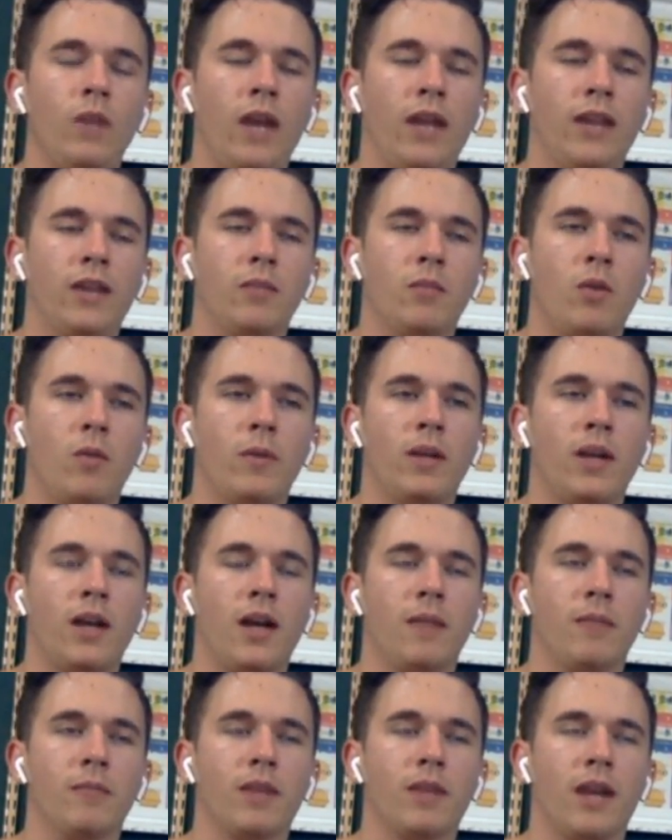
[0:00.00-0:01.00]
At the moment,
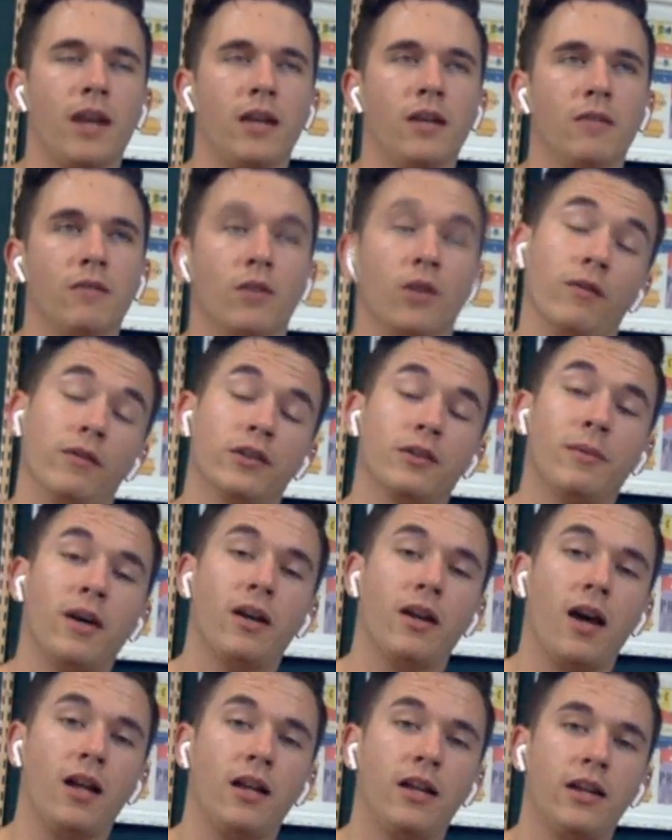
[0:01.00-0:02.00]
I'm kind of nervous
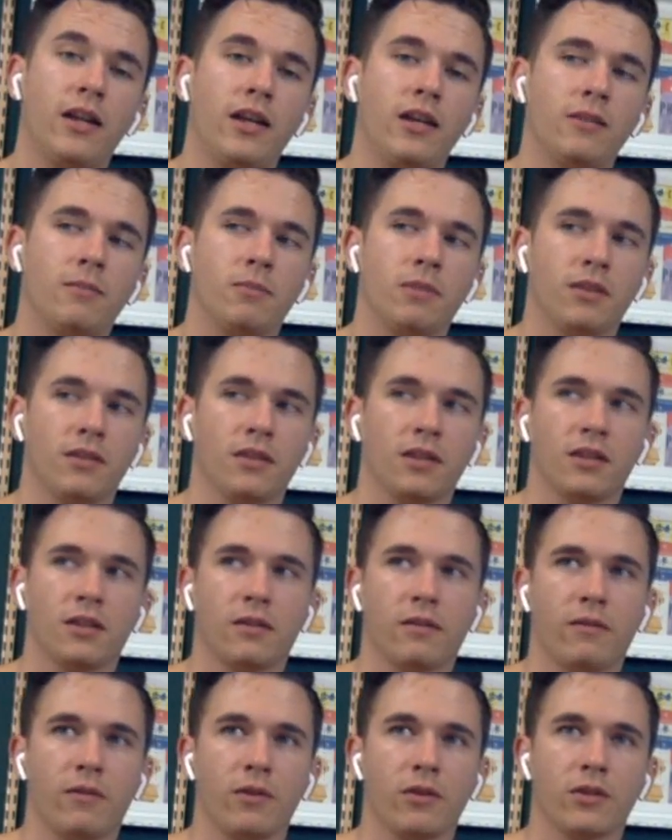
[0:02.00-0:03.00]
about holidays because it's
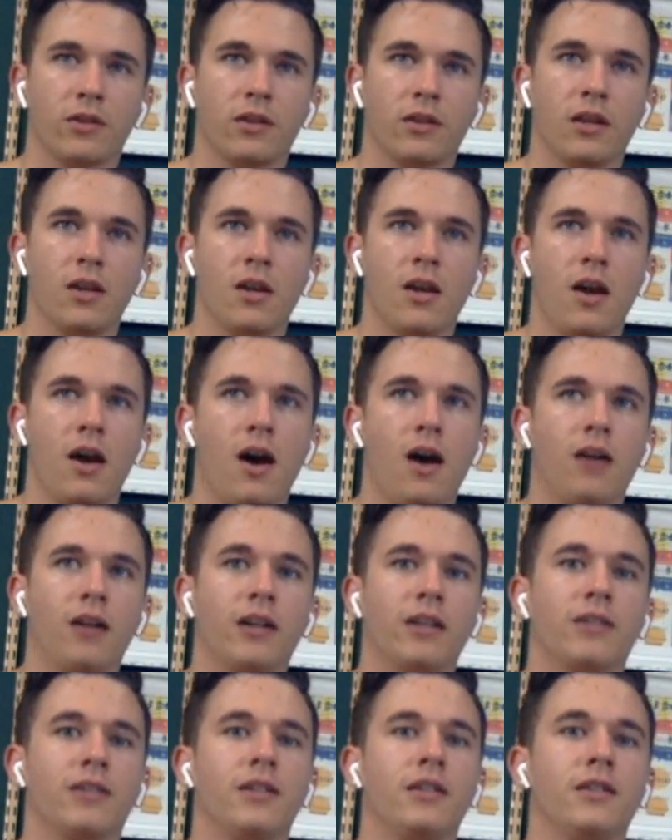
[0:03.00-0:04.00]
the first
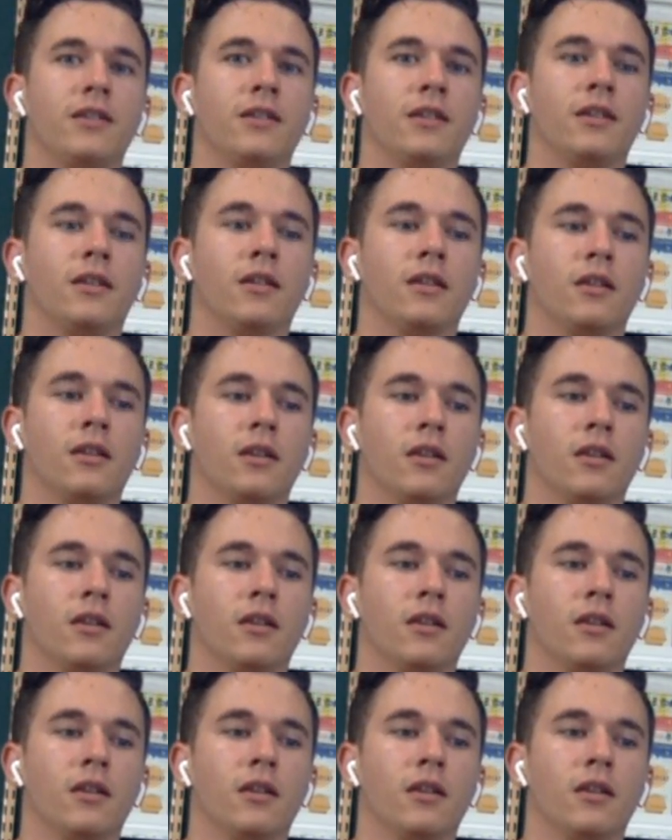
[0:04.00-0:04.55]
holiday season